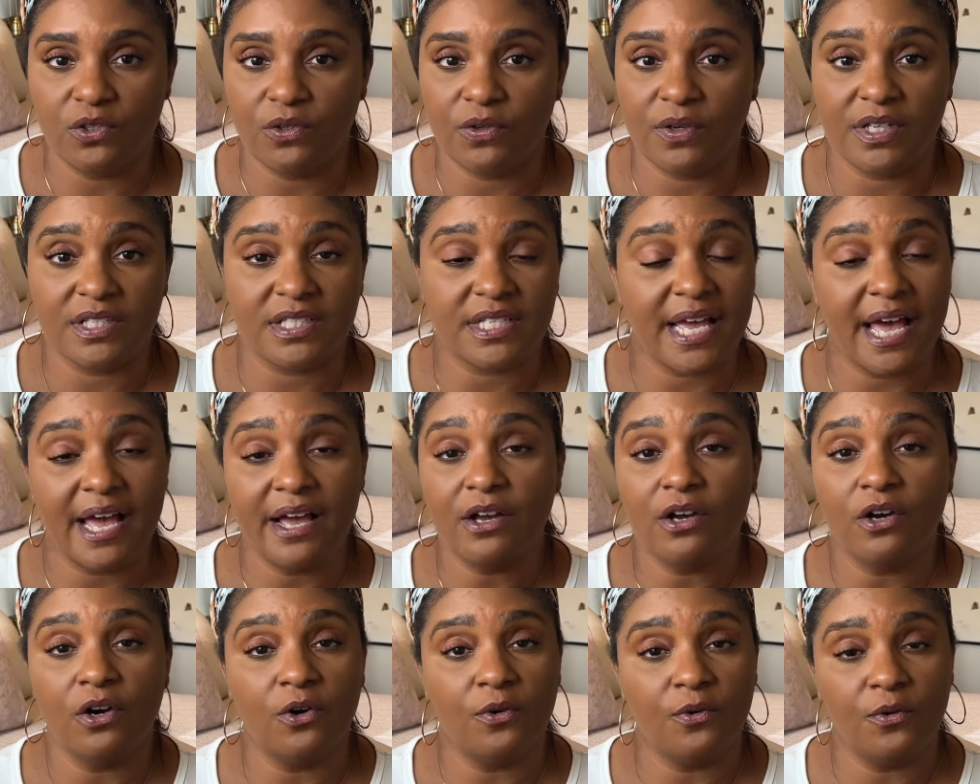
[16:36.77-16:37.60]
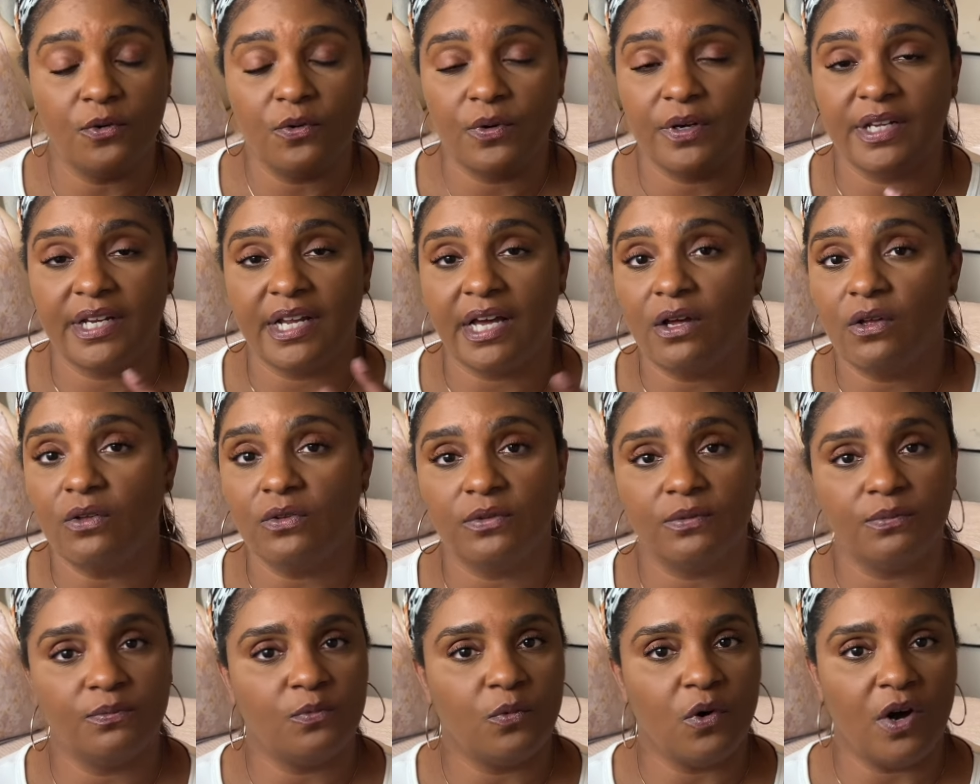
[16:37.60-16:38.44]
because I go and I'll
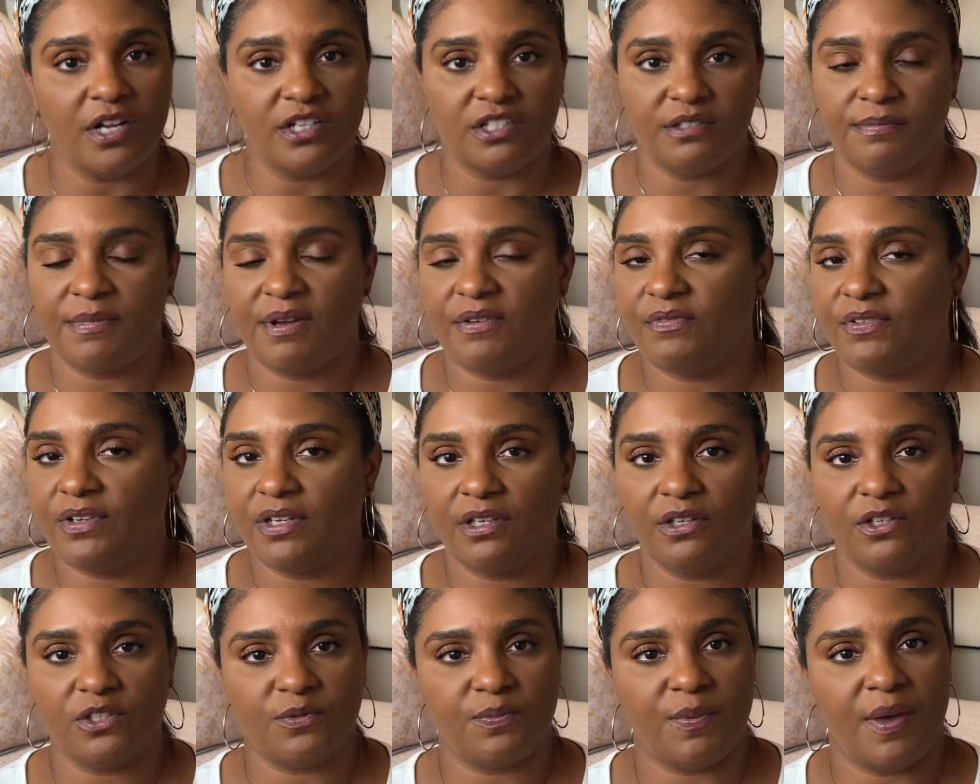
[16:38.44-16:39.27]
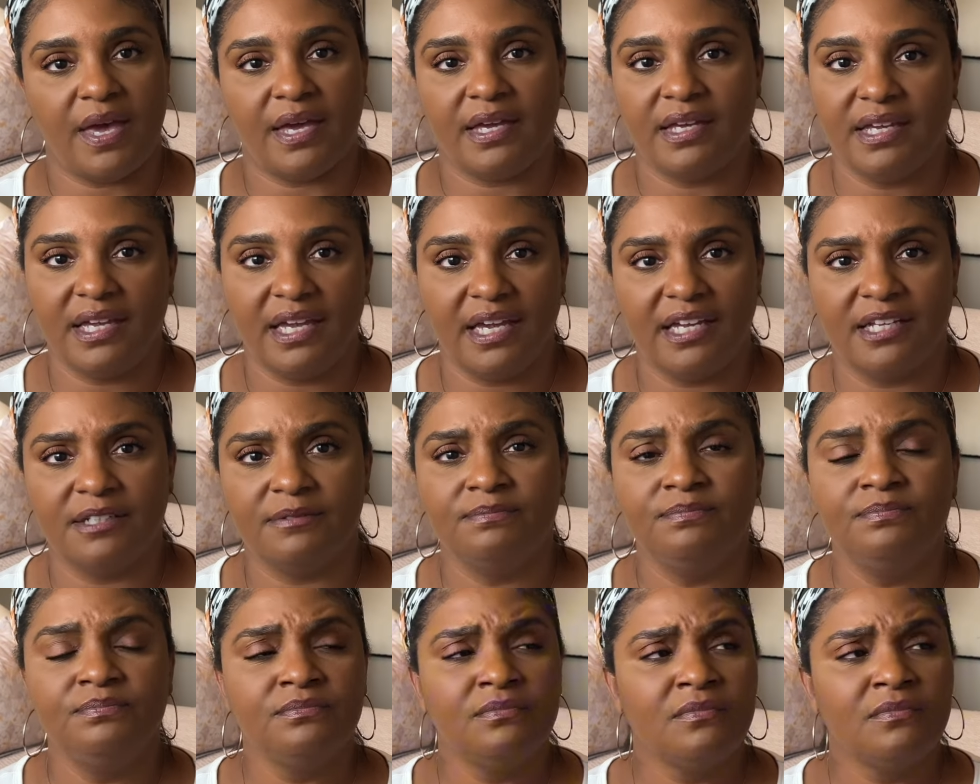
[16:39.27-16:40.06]
watch my videos back again.